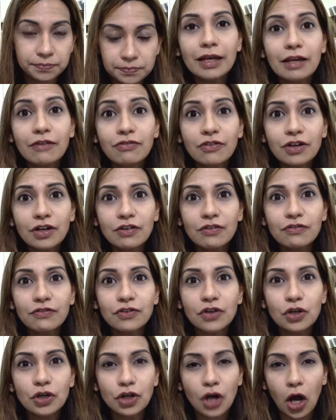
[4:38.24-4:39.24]
Even
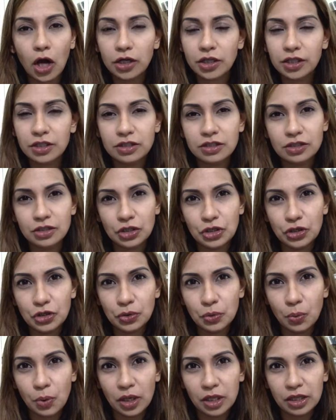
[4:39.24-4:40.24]
if you're not
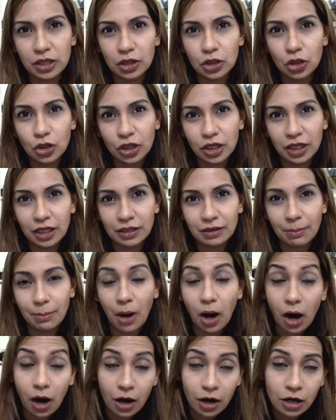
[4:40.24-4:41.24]
concerned with looking the
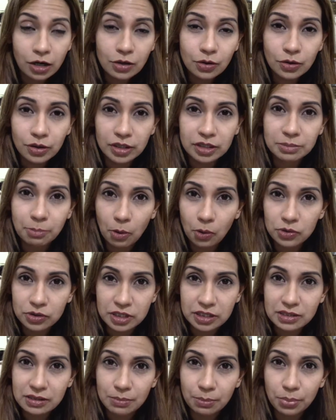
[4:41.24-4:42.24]
part or
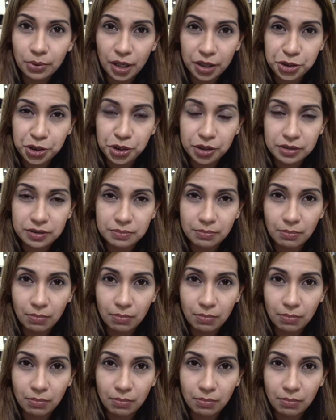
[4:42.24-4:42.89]
exposing some precious